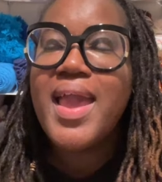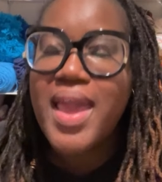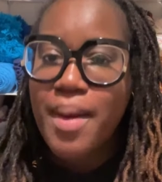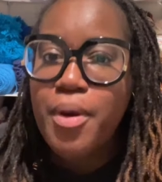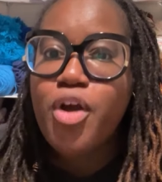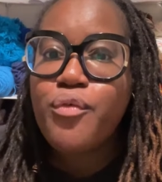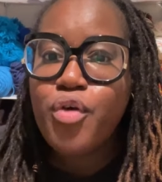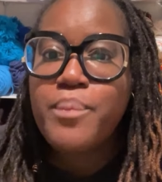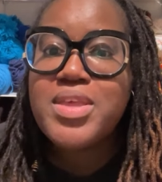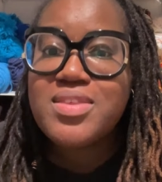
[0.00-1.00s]

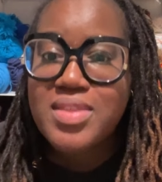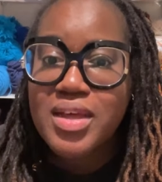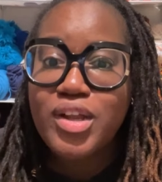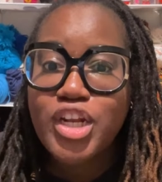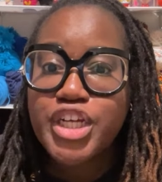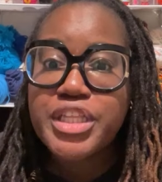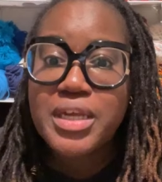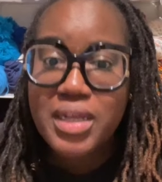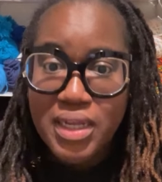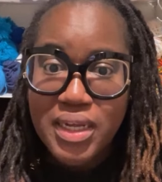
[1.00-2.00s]
amigurumi still looked
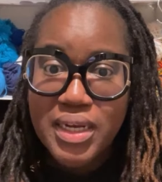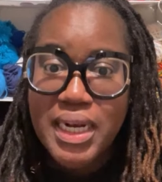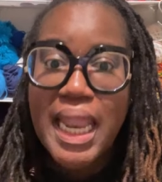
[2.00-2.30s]
good.